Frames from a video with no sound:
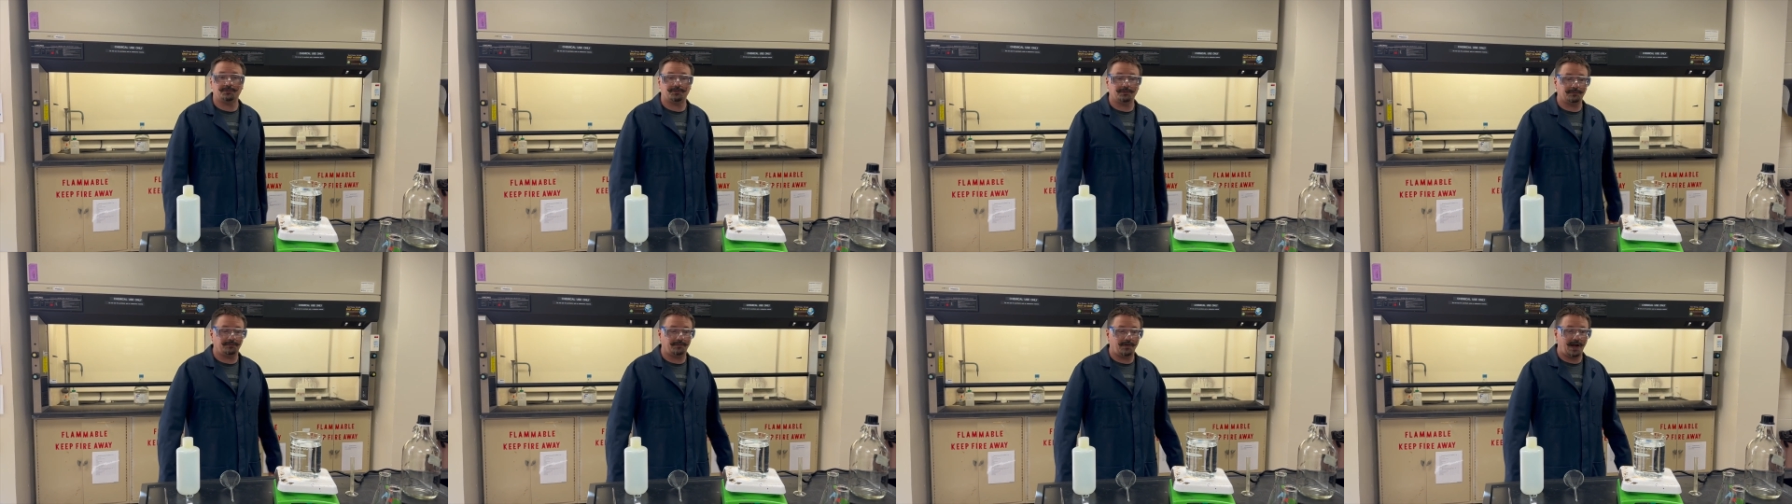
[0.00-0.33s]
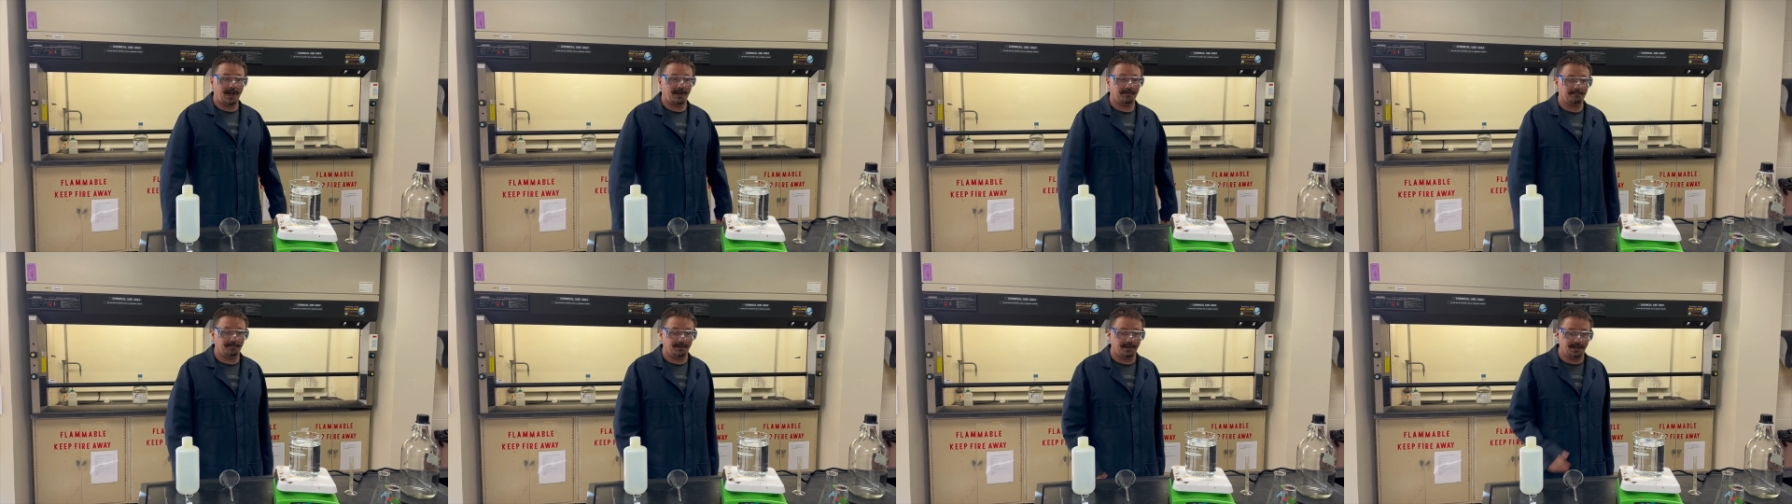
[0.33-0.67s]
for
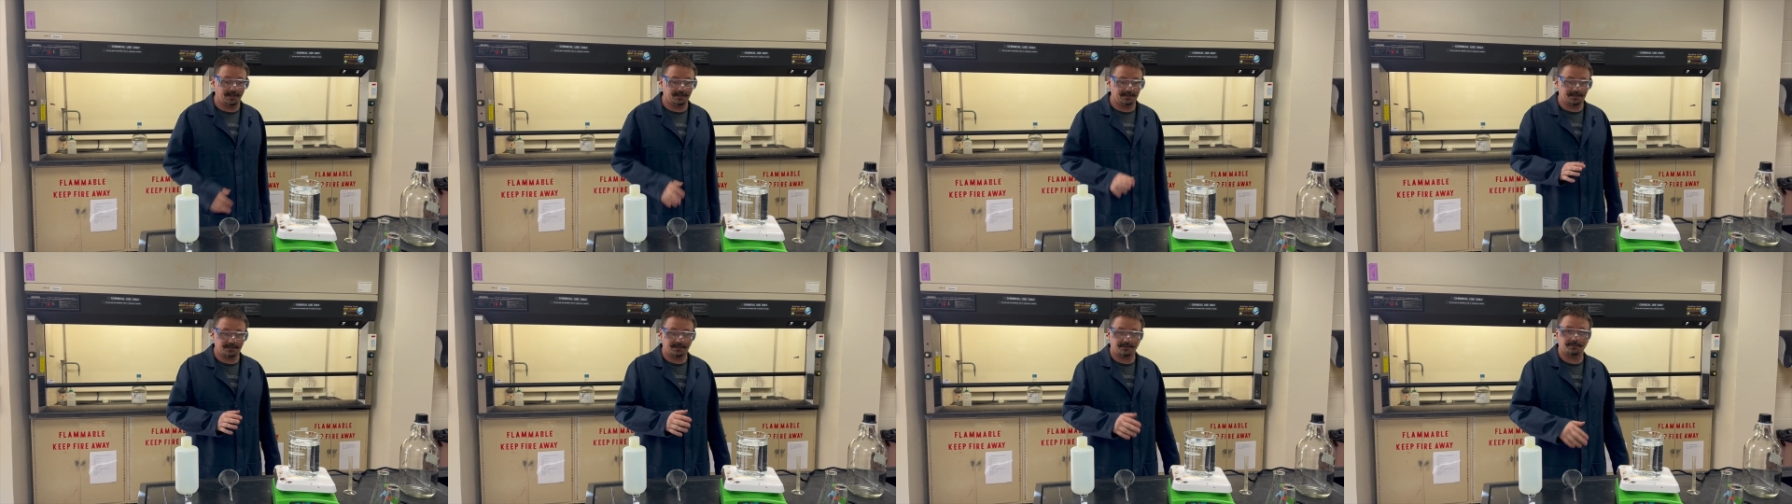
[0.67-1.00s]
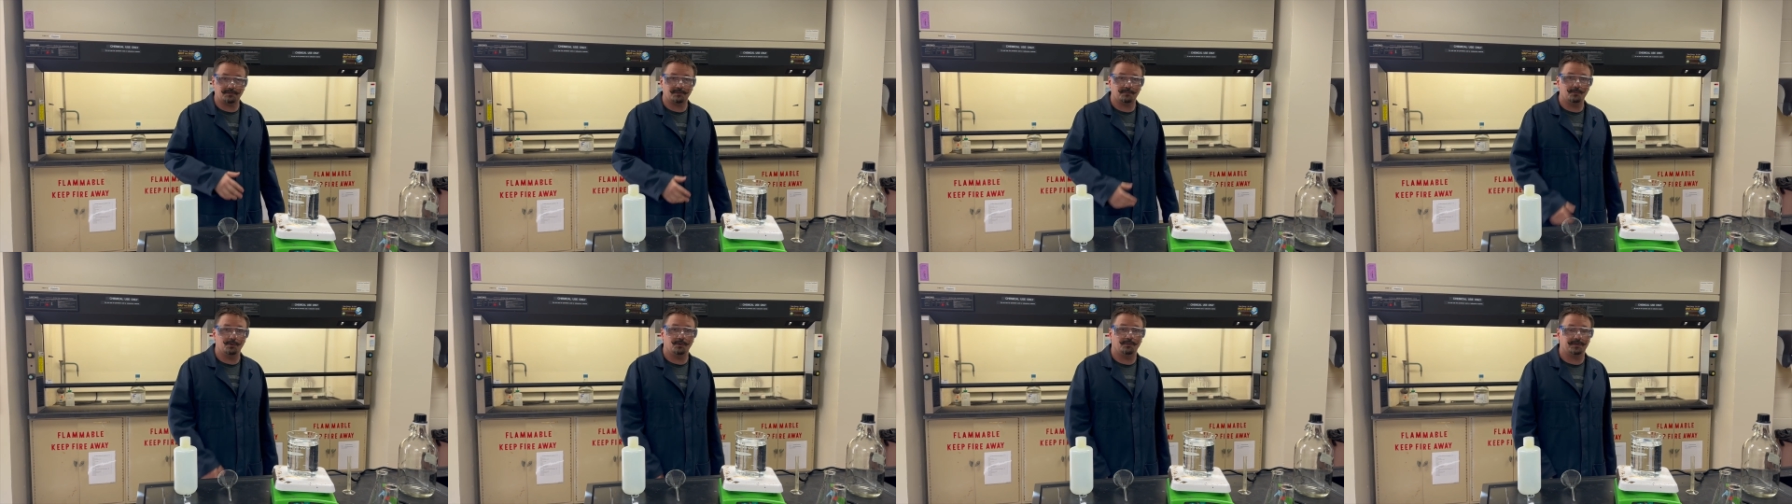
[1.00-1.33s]
five minutes to
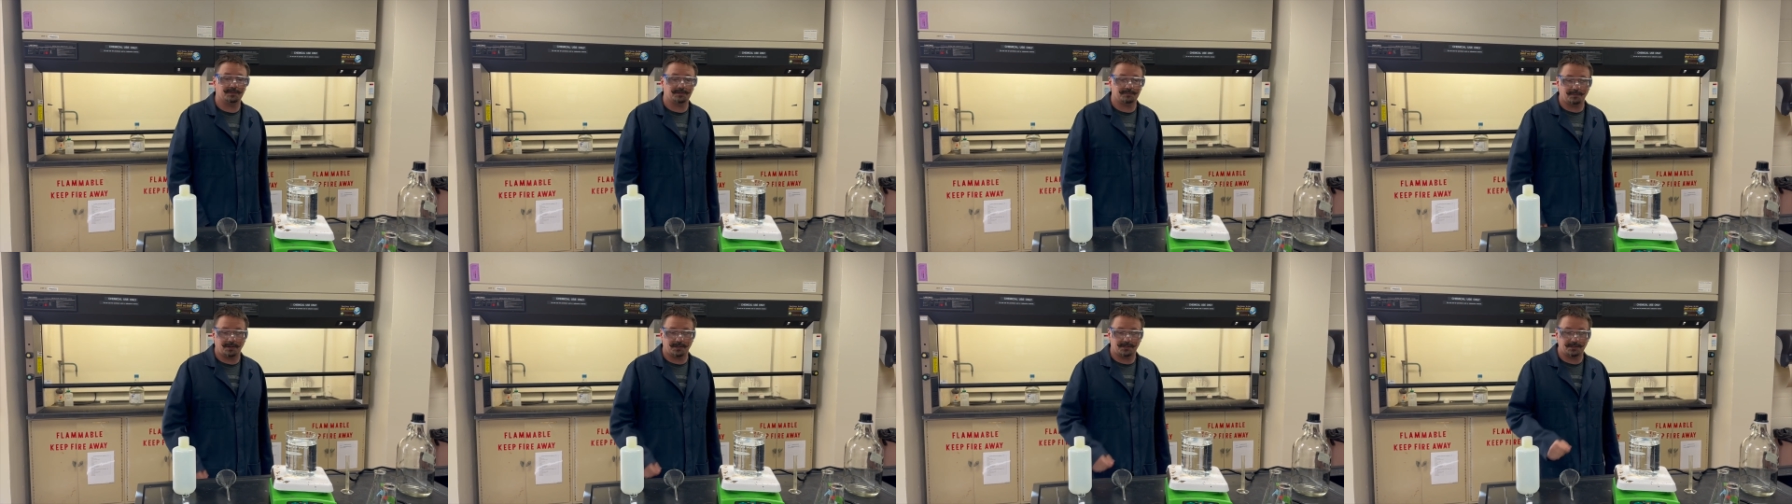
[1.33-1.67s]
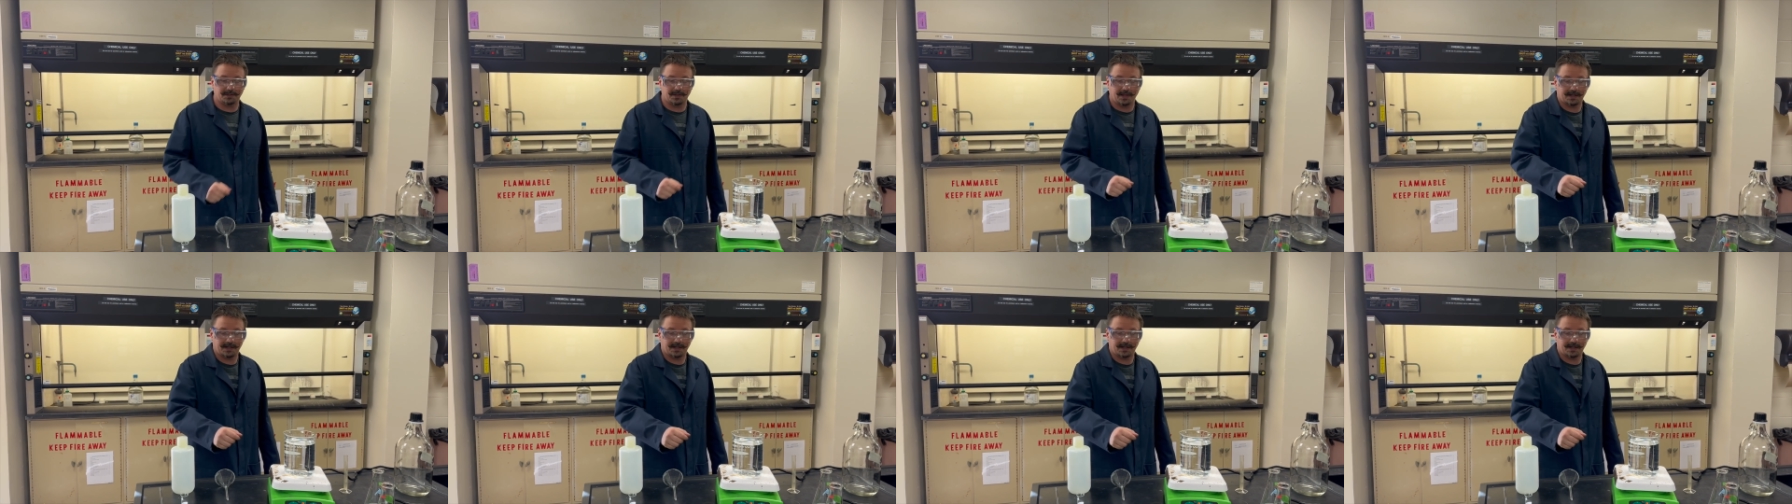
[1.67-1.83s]
remove as much of